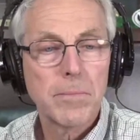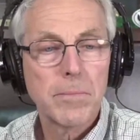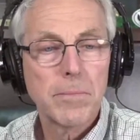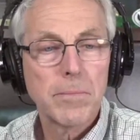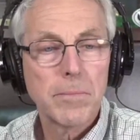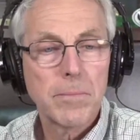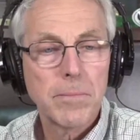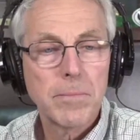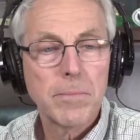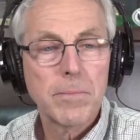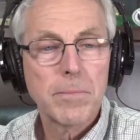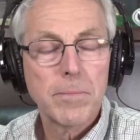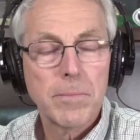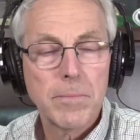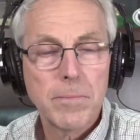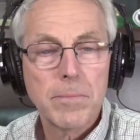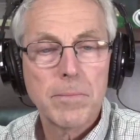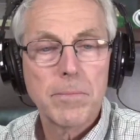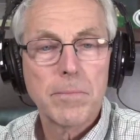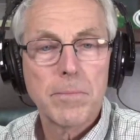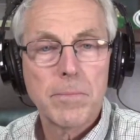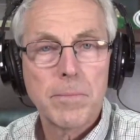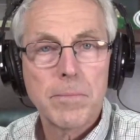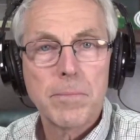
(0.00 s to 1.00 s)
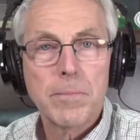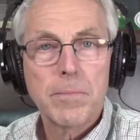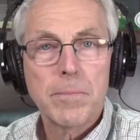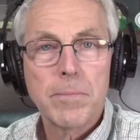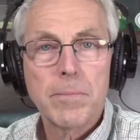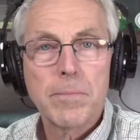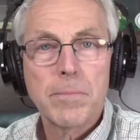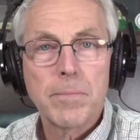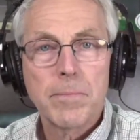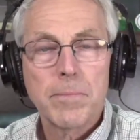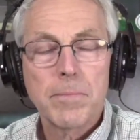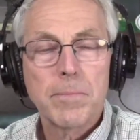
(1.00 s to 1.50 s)

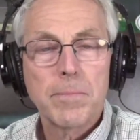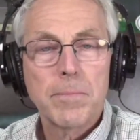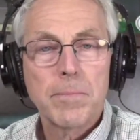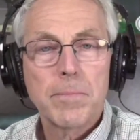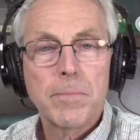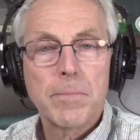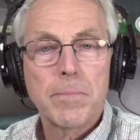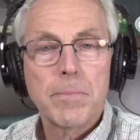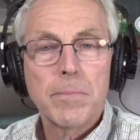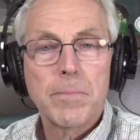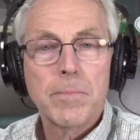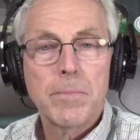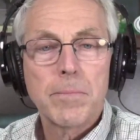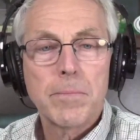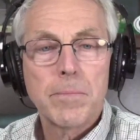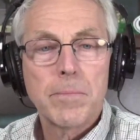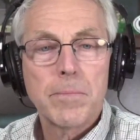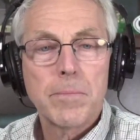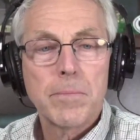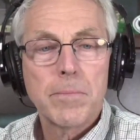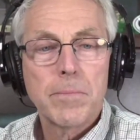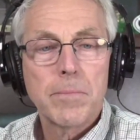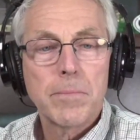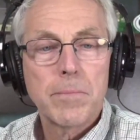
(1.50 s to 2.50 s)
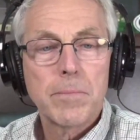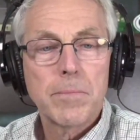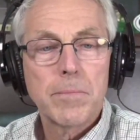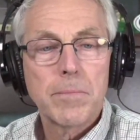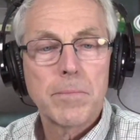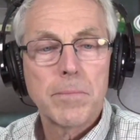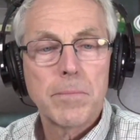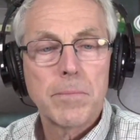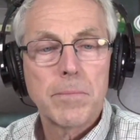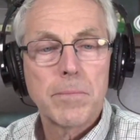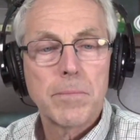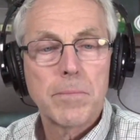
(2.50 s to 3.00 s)

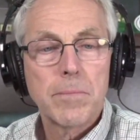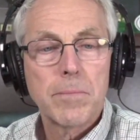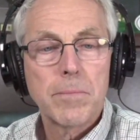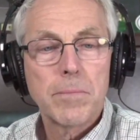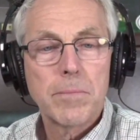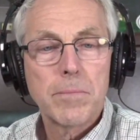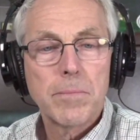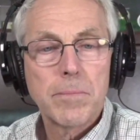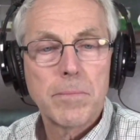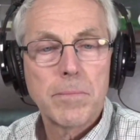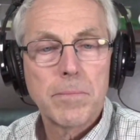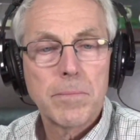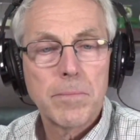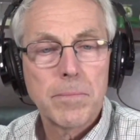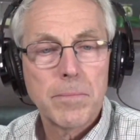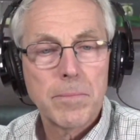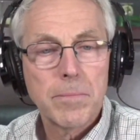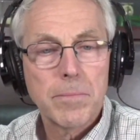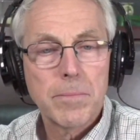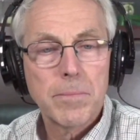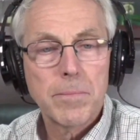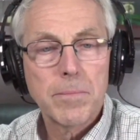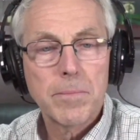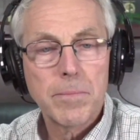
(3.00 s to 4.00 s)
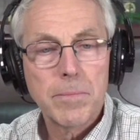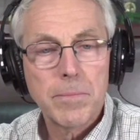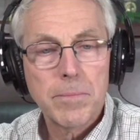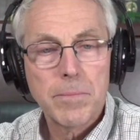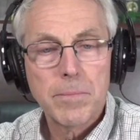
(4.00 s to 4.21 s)
[no speech]